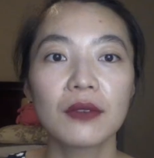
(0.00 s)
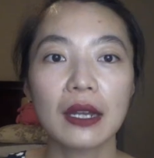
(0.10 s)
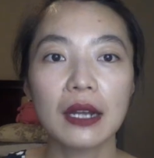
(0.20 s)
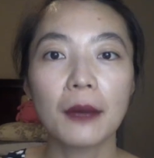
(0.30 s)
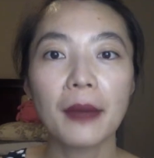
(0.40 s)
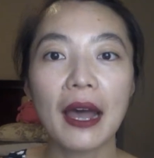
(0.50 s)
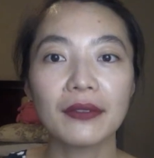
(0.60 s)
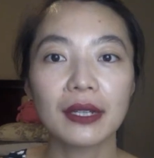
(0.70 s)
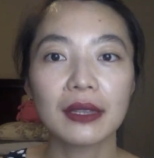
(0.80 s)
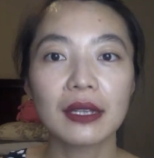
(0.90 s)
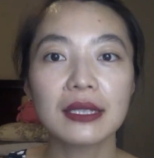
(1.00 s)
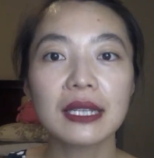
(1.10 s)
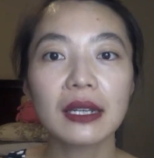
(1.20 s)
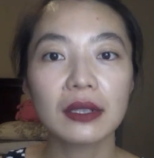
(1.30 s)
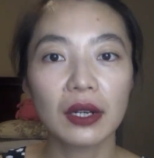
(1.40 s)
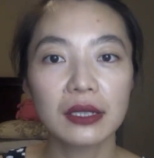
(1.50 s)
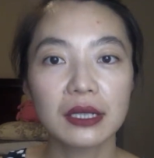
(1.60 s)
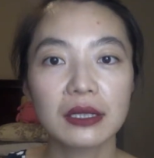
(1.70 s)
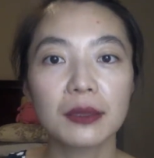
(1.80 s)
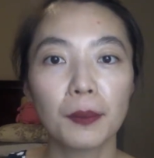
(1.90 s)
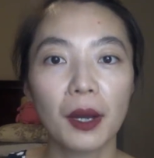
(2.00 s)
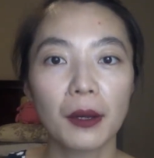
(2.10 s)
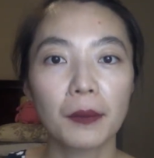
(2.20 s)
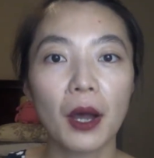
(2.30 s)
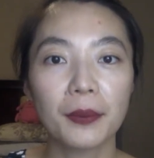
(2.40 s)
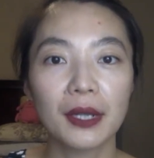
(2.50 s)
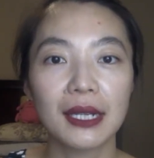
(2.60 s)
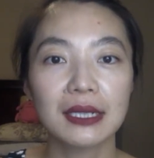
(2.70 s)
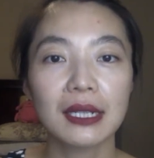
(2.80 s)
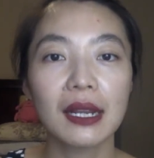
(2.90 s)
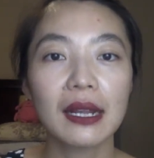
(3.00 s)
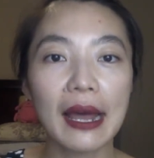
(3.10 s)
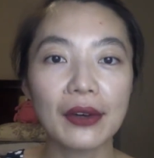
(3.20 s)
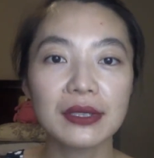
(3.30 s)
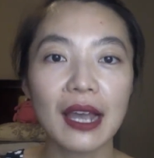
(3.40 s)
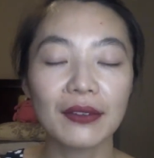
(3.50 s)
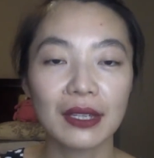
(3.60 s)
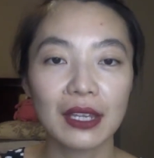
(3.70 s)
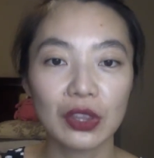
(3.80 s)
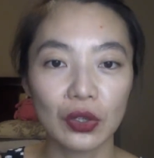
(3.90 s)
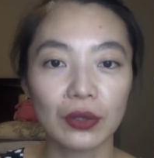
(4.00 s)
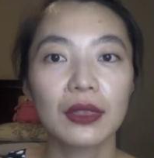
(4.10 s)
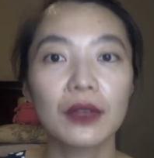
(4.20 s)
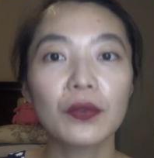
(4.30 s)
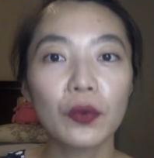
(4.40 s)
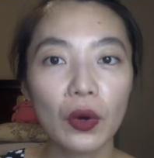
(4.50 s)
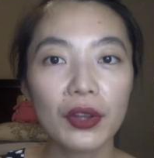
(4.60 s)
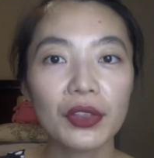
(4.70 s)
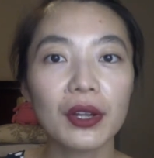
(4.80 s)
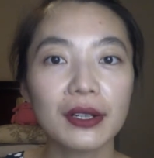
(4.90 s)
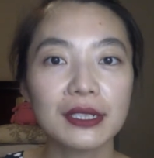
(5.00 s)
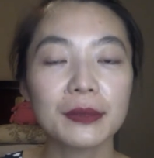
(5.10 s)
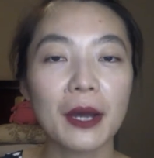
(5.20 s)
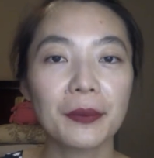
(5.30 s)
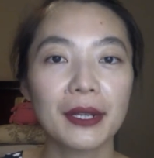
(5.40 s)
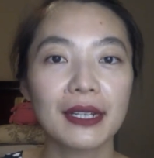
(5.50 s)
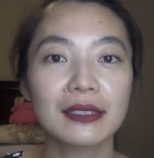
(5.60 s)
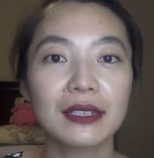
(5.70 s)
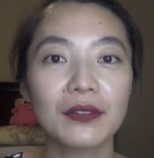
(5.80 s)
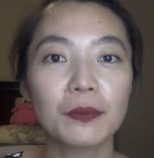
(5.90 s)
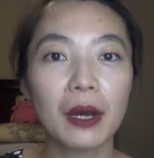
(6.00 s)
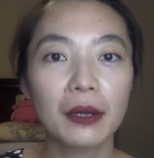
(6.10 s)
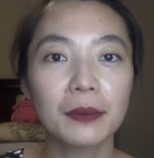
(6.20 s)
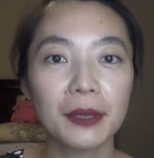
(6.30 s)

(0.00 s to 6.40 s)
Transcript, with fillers: Vietnam having the second largest Hmong population and Laos having the third. The fourth largest population of Hmong